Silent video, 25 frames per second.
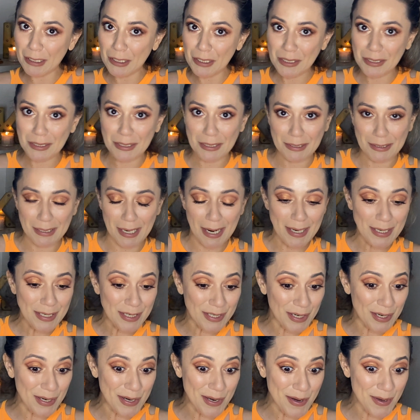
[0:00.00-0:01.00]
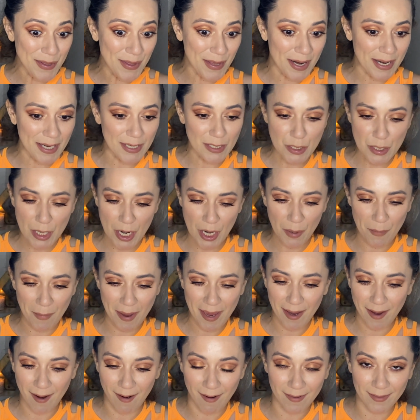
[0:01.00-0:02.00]
It's an eyeshadow that I try to
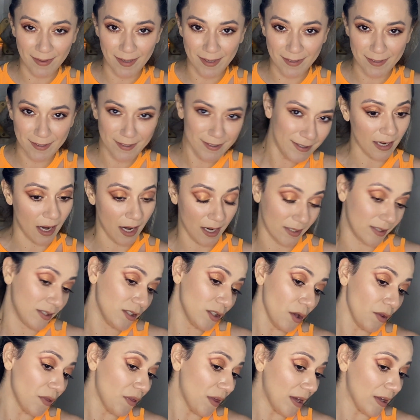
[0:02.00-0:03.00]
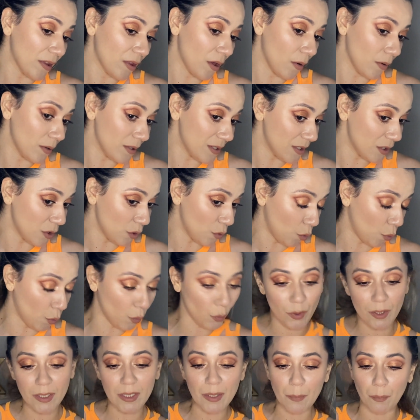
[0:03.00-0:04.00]
make eyeliner. I still think though, it's
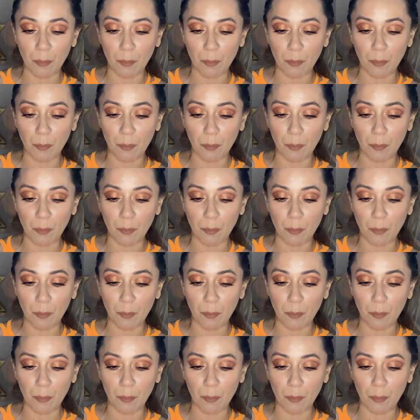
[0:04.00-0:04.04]
really